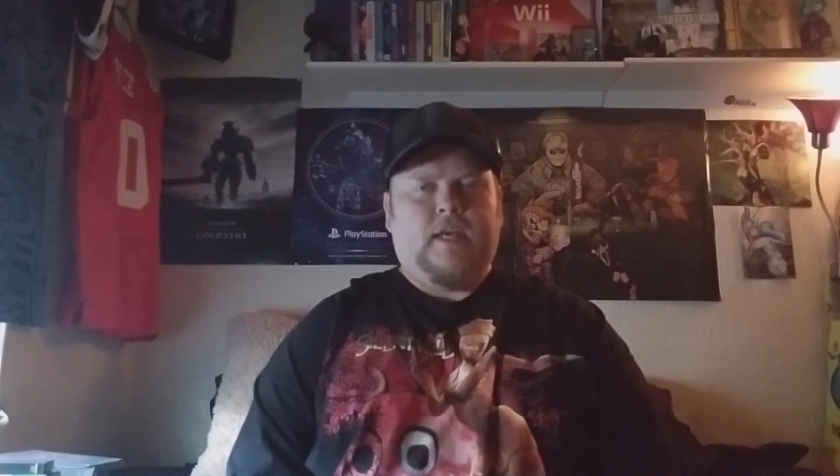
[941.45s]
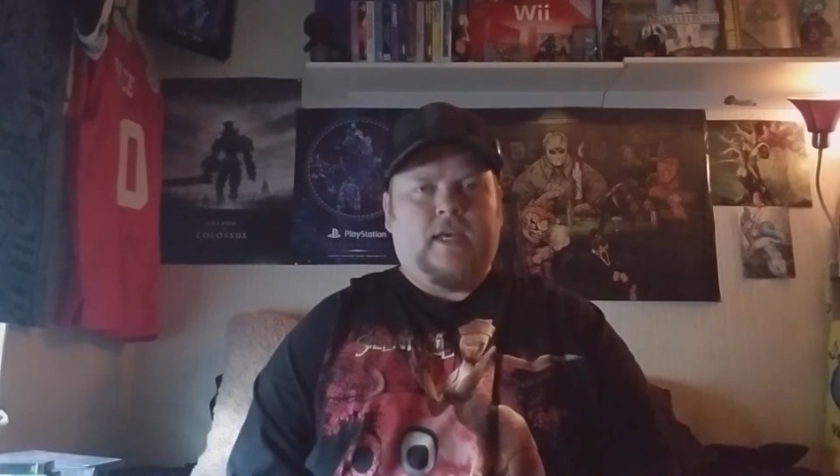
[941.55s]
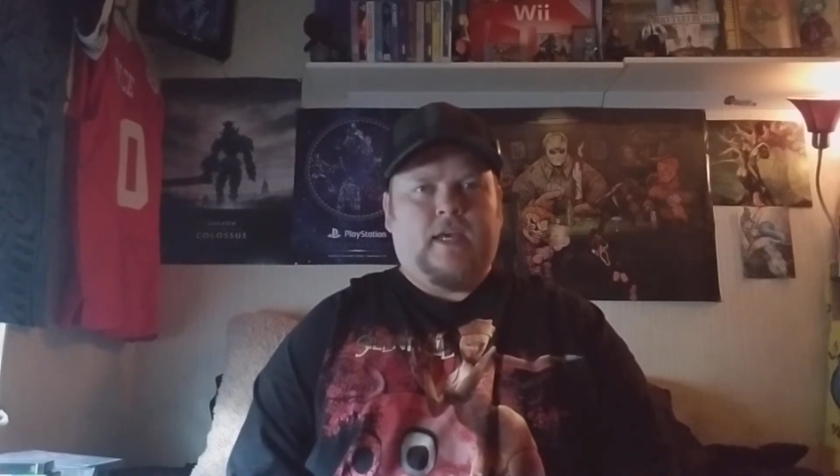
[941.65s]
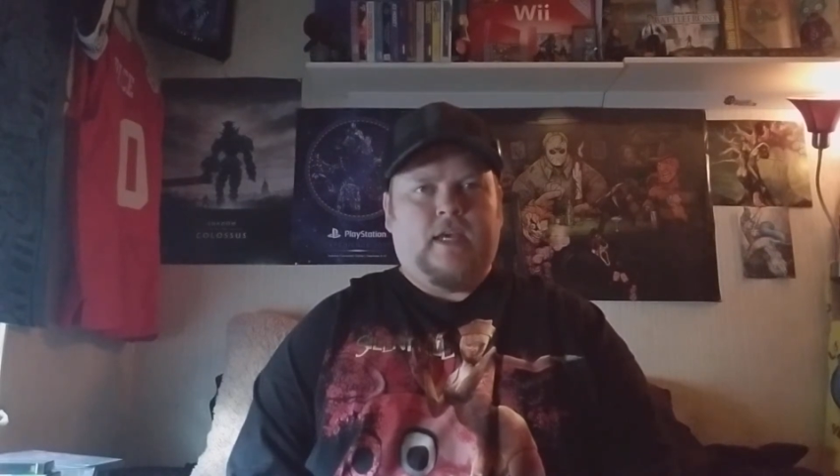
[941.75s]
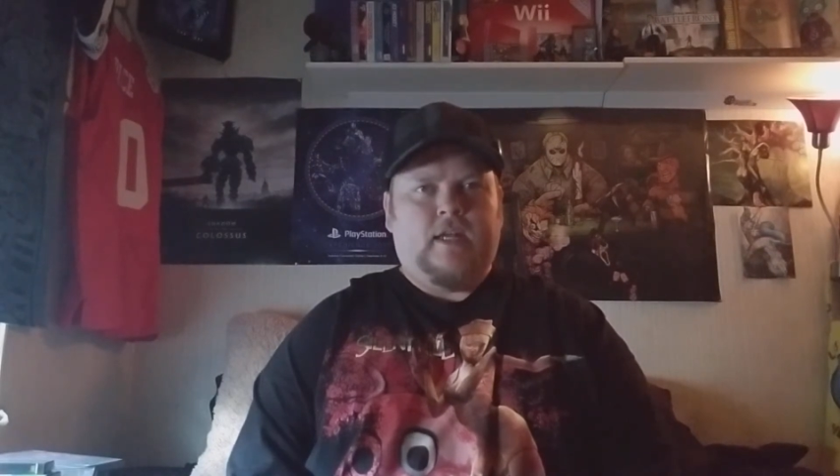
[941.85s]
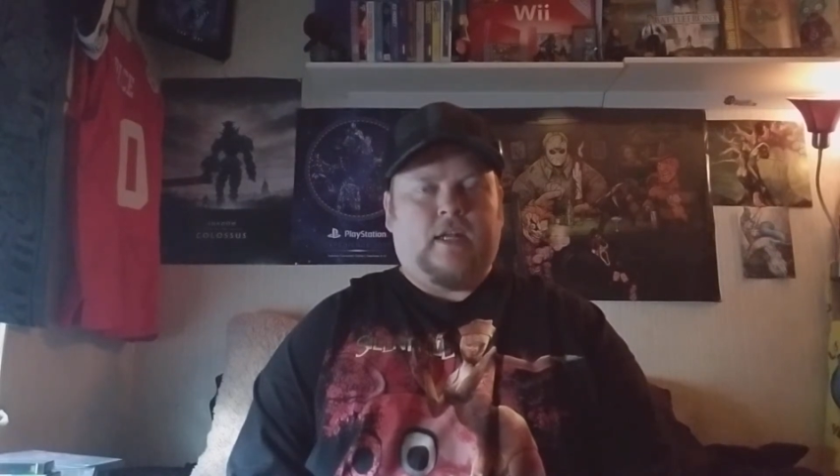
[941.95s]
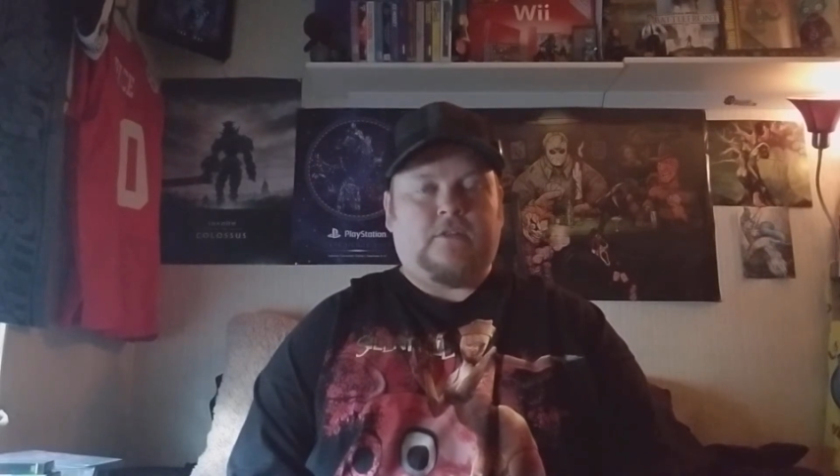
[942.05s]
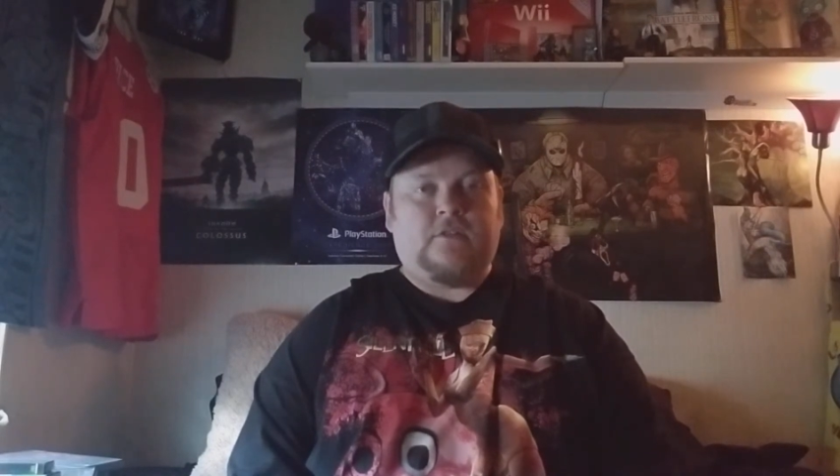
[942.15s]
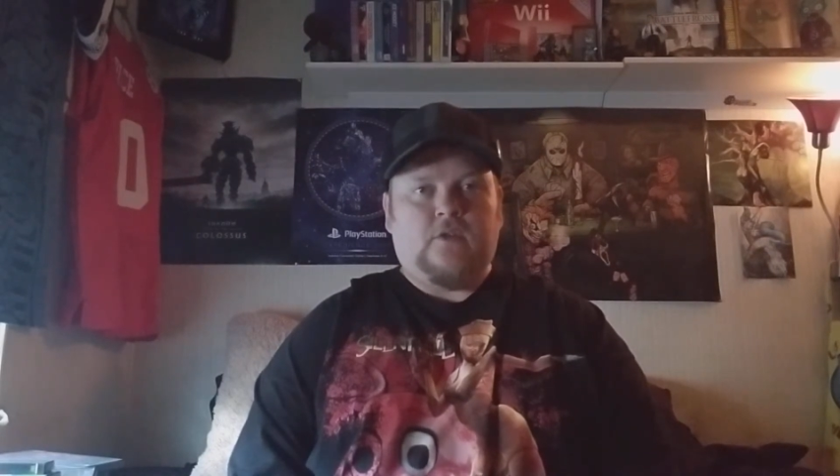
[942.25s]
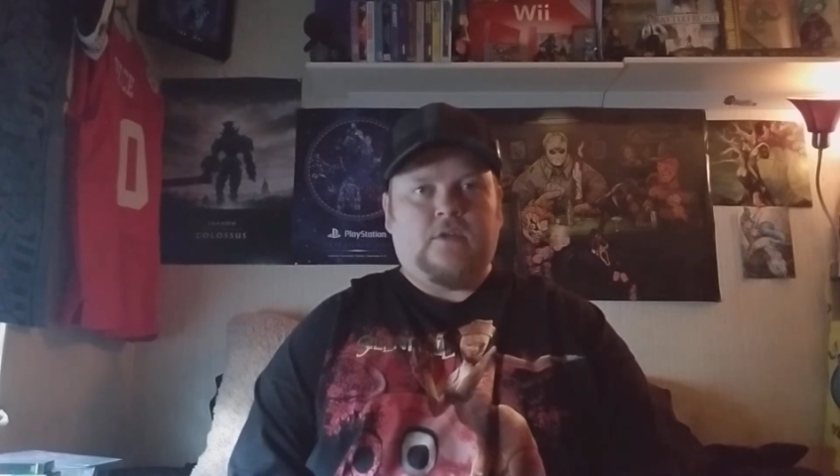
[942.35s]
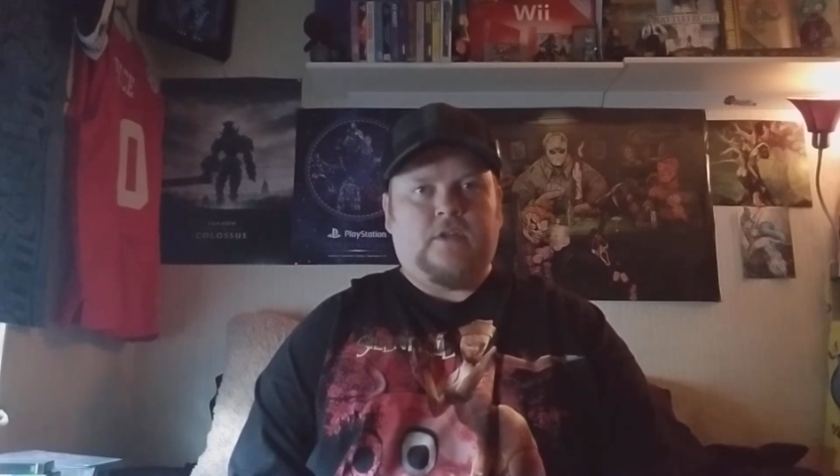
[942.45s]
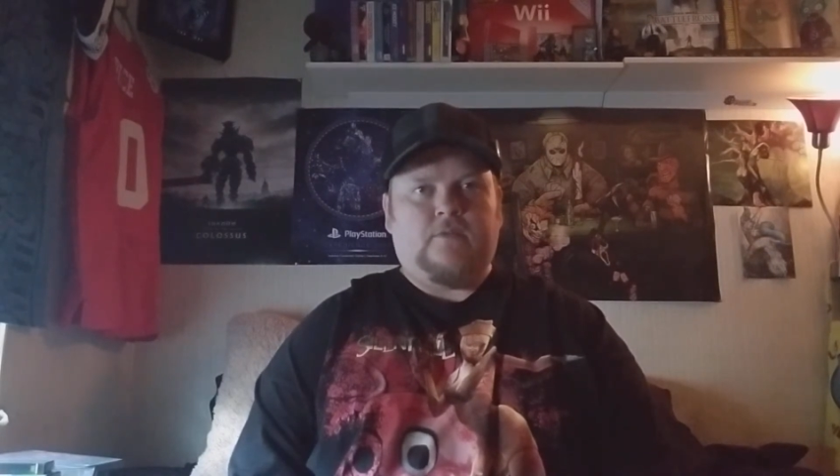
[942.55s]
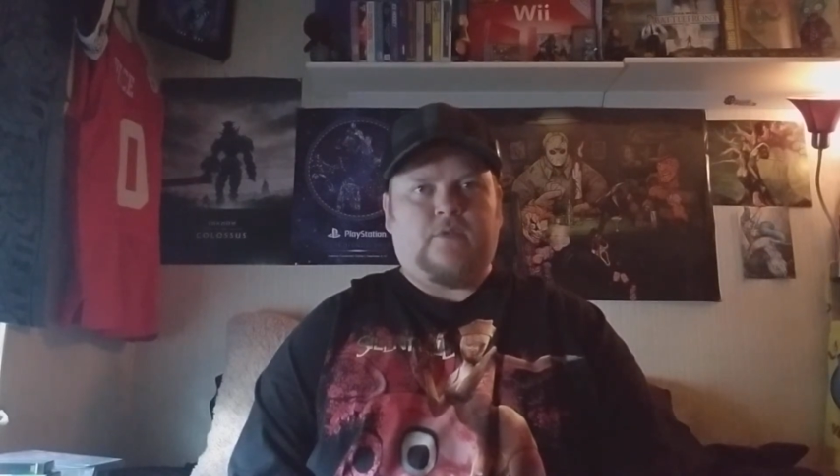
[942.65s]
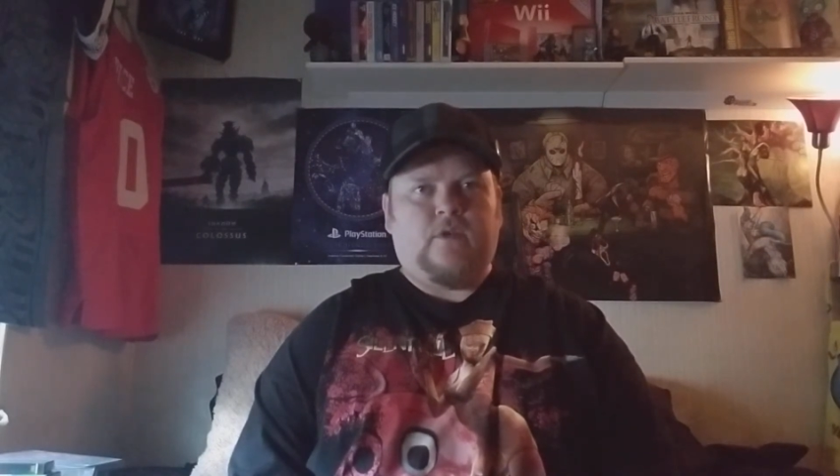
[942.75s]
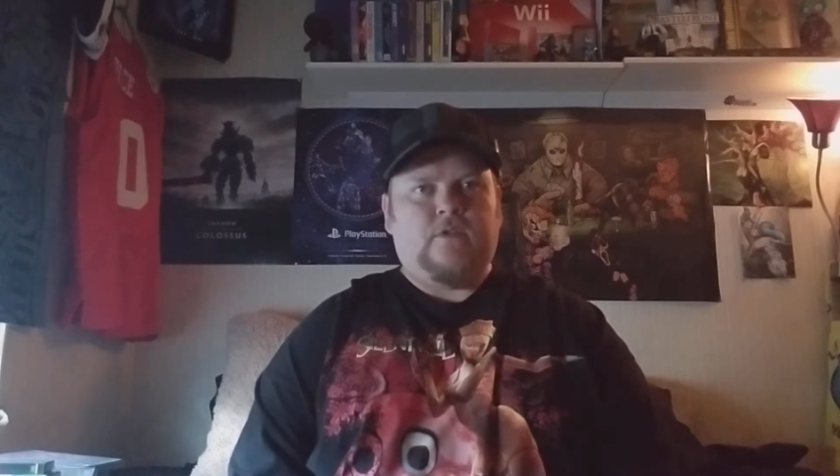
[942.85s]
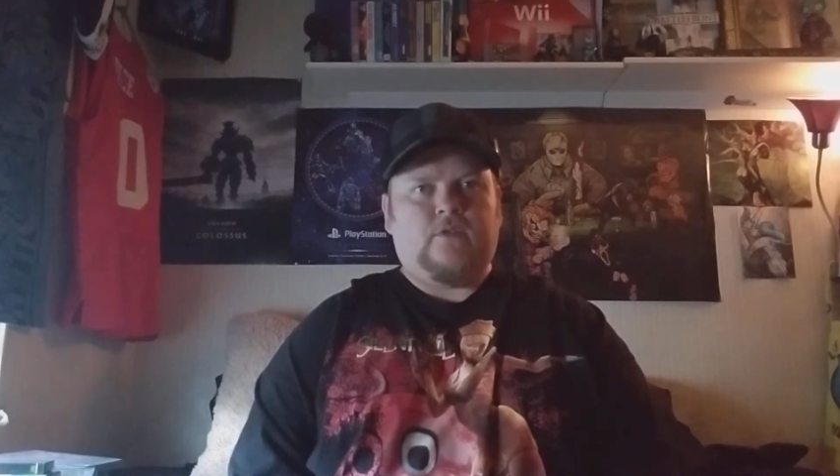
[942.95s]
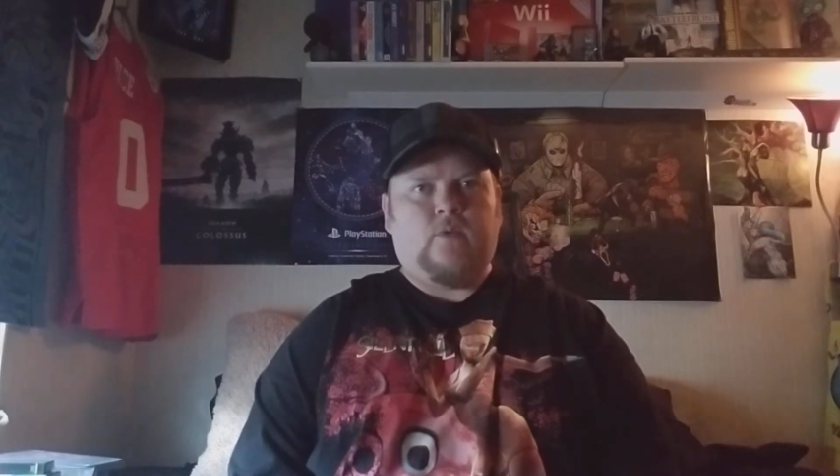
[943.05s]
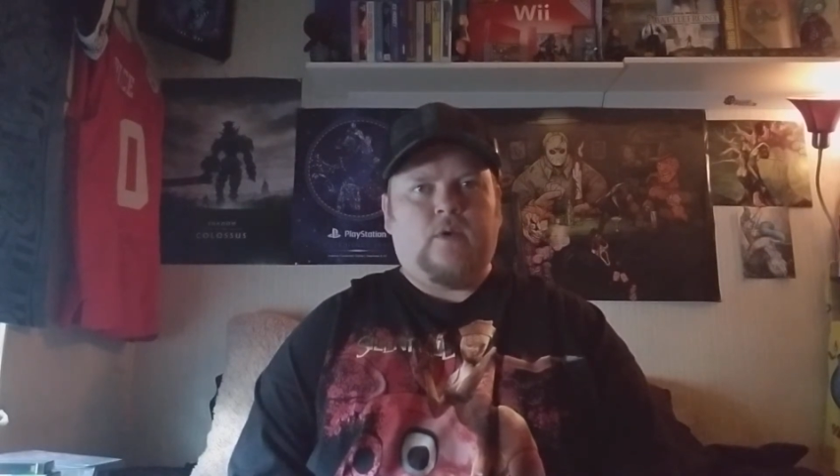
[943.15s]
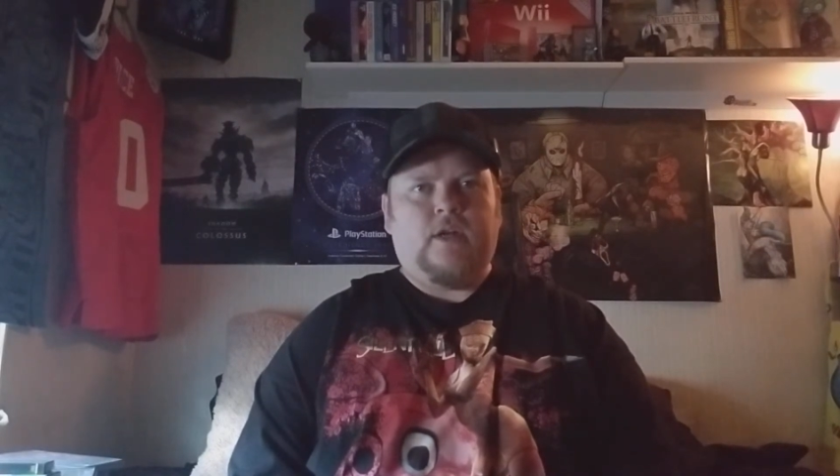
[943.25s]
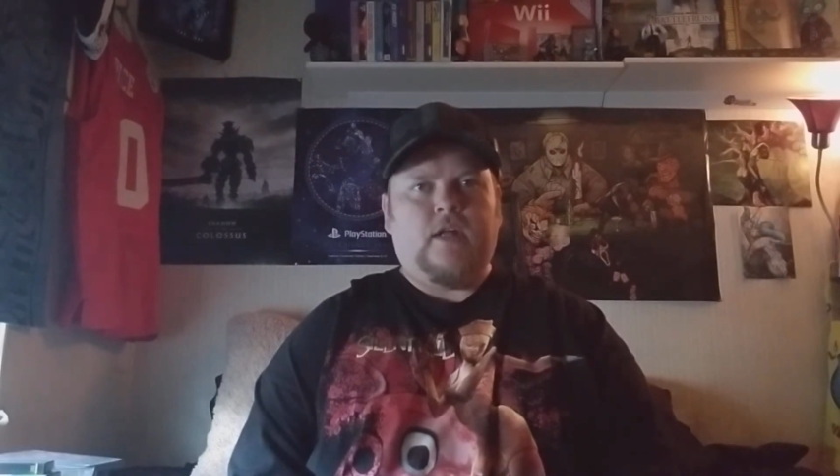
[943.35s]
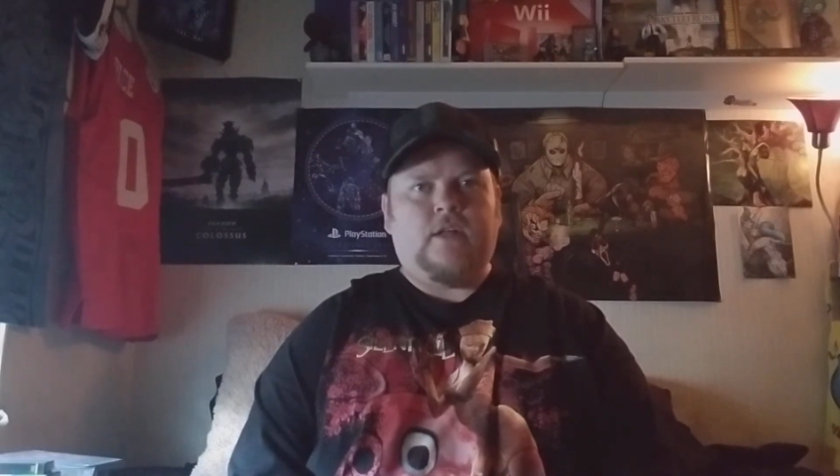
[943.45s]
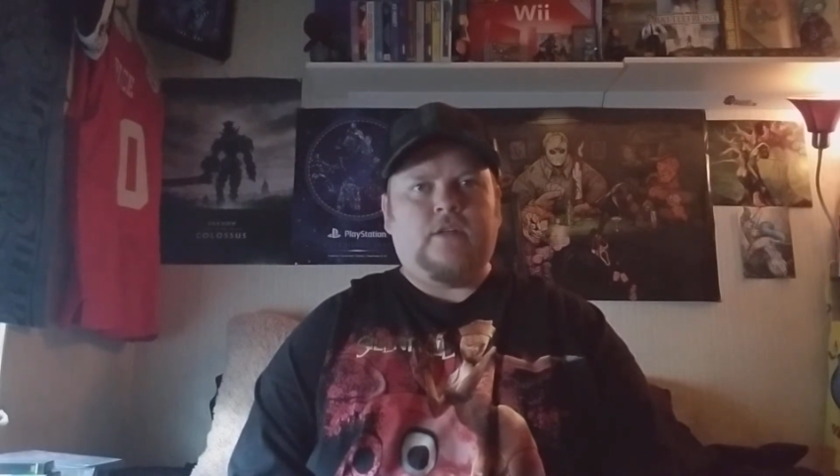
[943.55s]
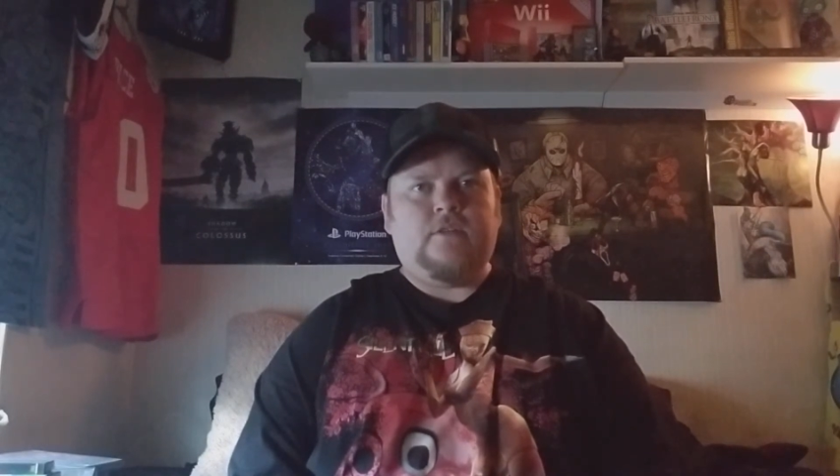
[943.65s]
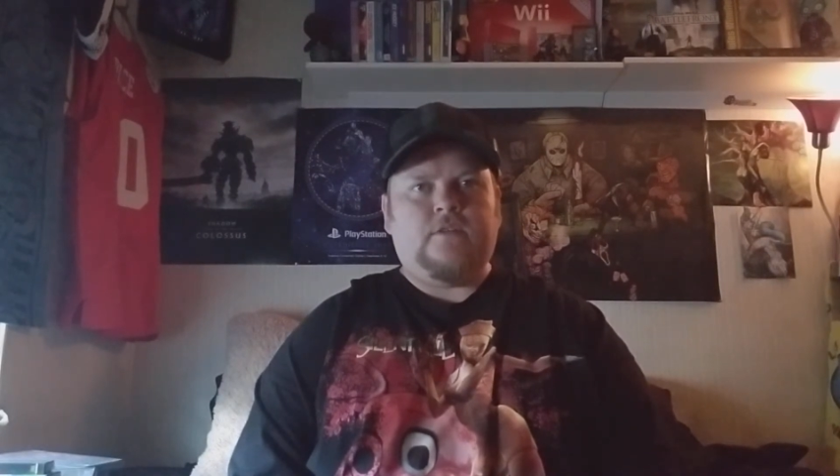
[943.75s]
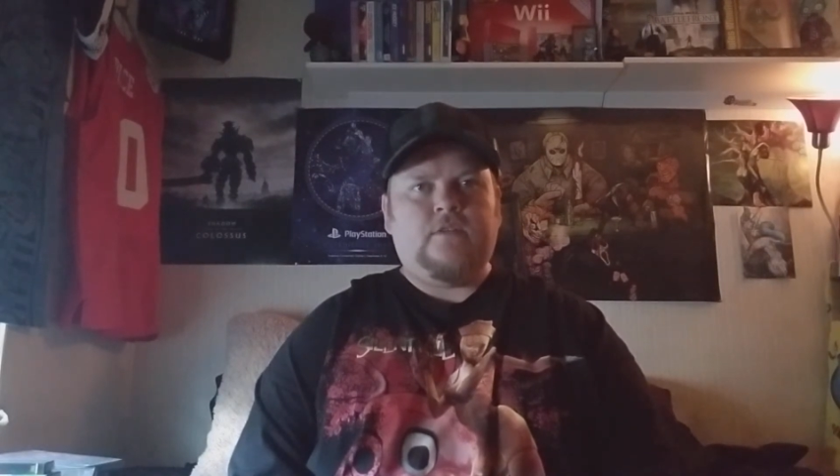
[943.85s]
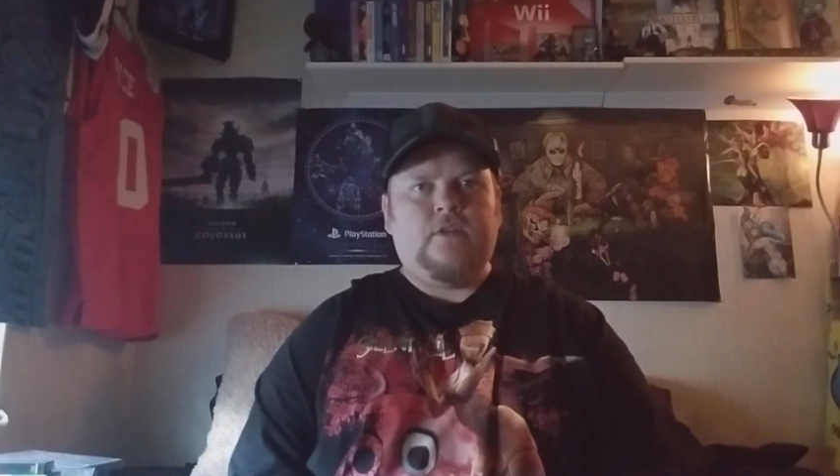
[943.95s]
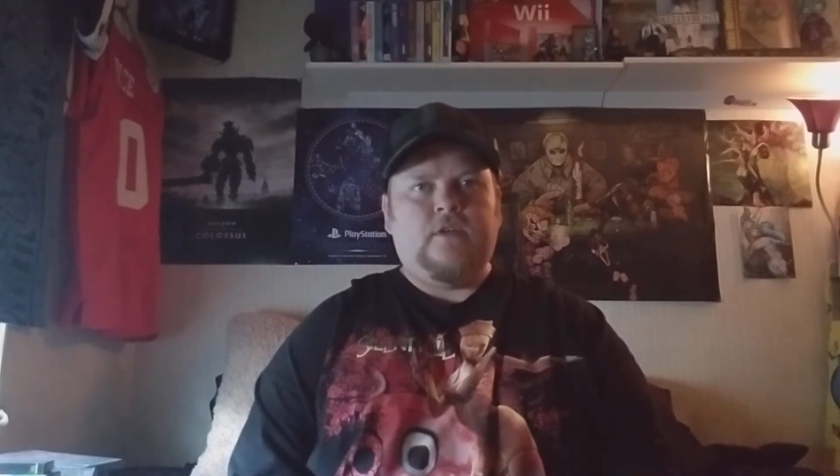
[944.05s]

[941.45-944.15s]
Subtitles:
and I sold it for $20.